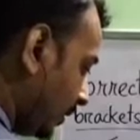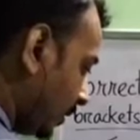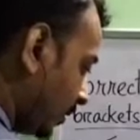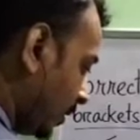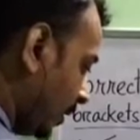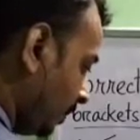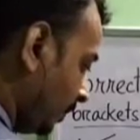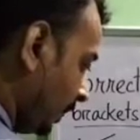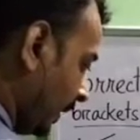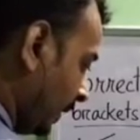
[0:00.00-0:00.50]

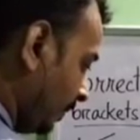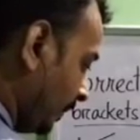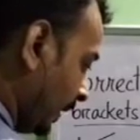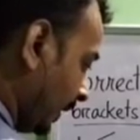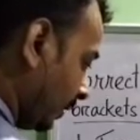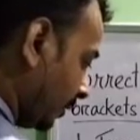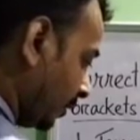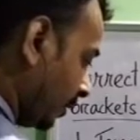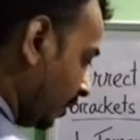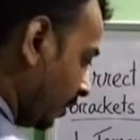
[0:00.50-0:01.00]

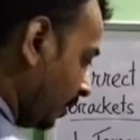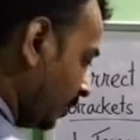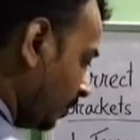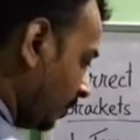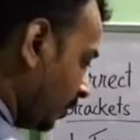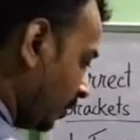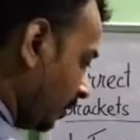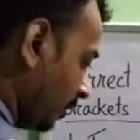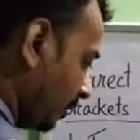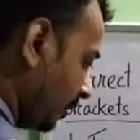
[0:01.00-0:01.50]
complement
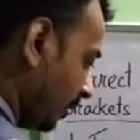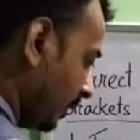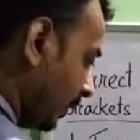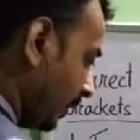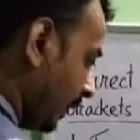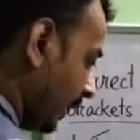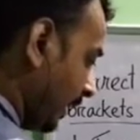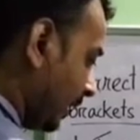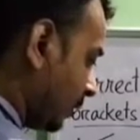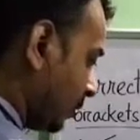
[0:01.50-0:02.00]
or
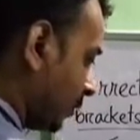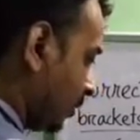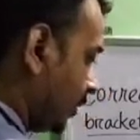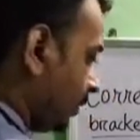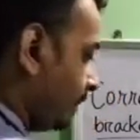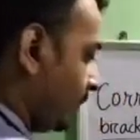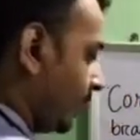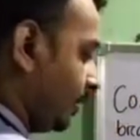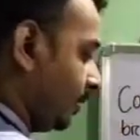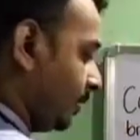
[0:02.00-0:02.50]

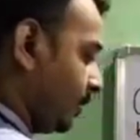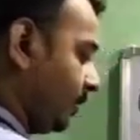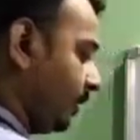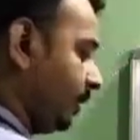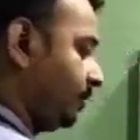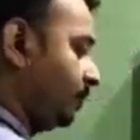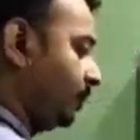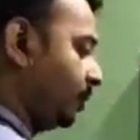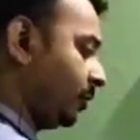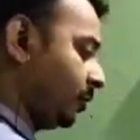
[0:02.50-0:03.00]
extra part,
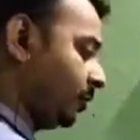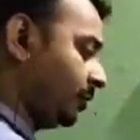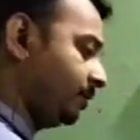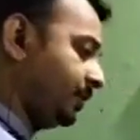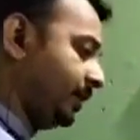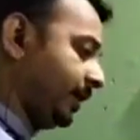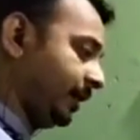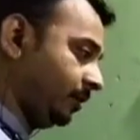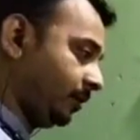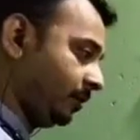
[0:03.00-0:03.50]
if not
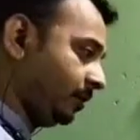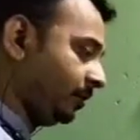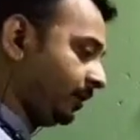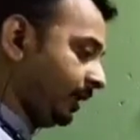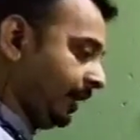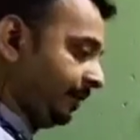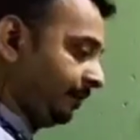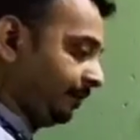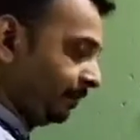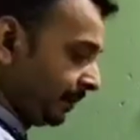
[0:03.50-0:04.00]
object.
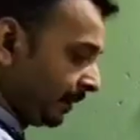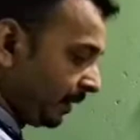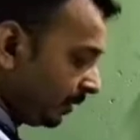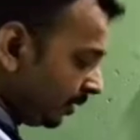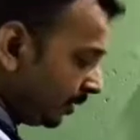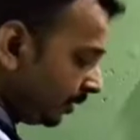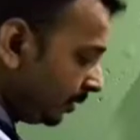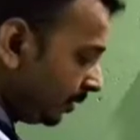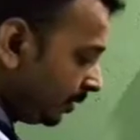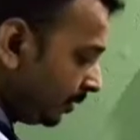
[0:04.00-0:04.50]
Okay.
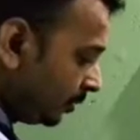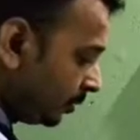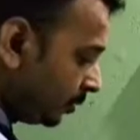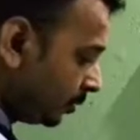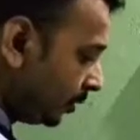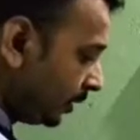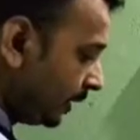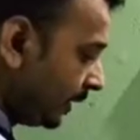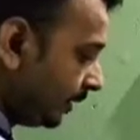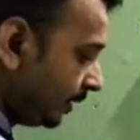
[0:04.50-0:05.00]

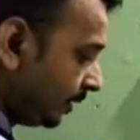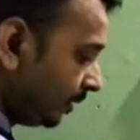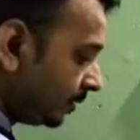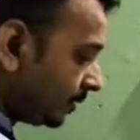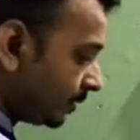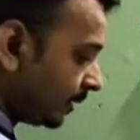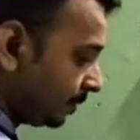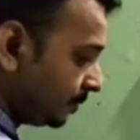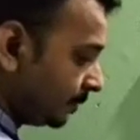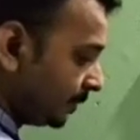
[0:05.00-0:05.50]
So here
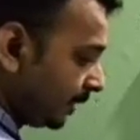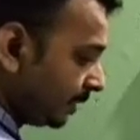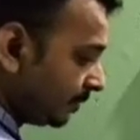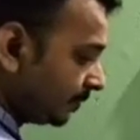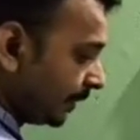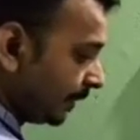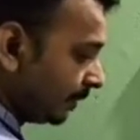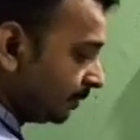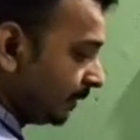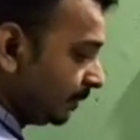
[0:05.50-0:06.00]
subject,
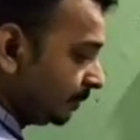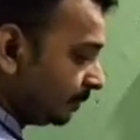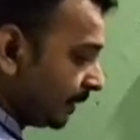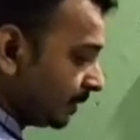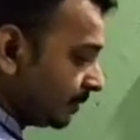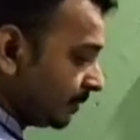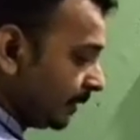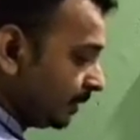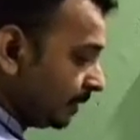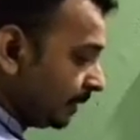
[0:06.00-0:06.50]
verb in
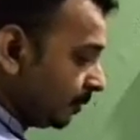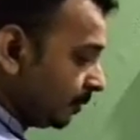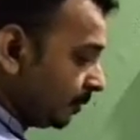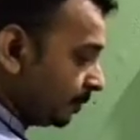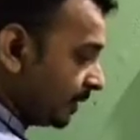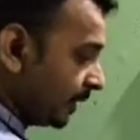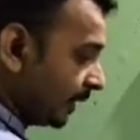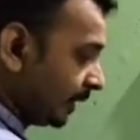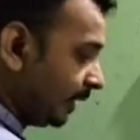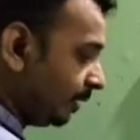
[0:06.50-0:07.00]
present, and
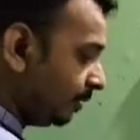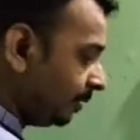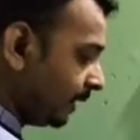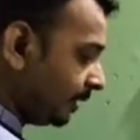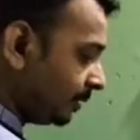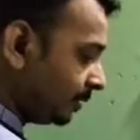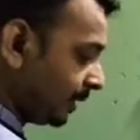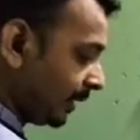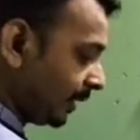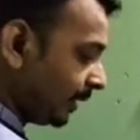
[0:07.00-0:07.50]
object. Now
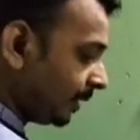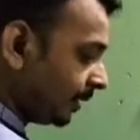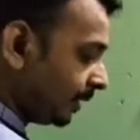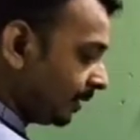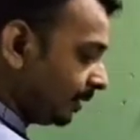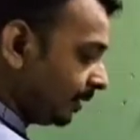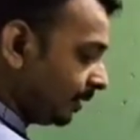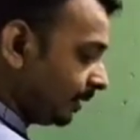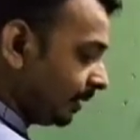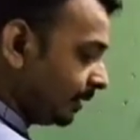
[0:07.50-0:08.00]
let's check.
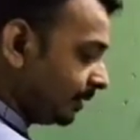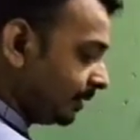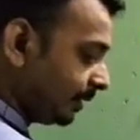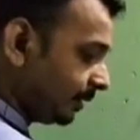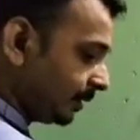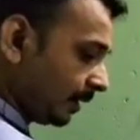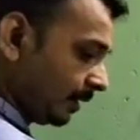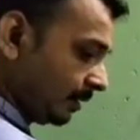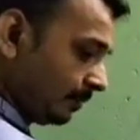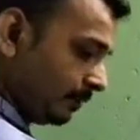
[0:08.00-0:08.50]
Is
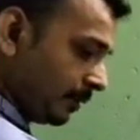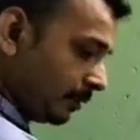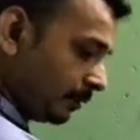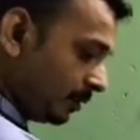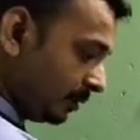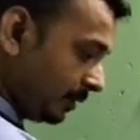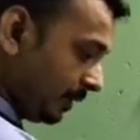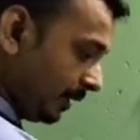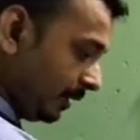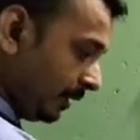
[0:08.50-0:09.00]
it third
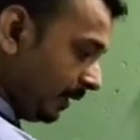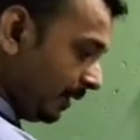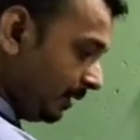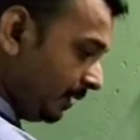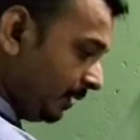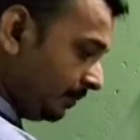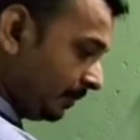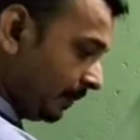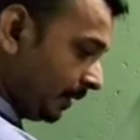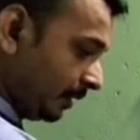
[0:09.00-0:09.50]
person singular
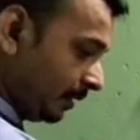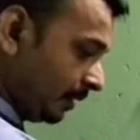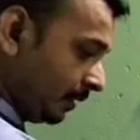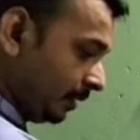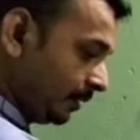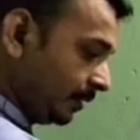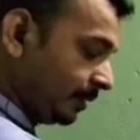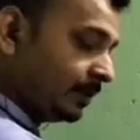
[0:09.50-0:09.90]
number?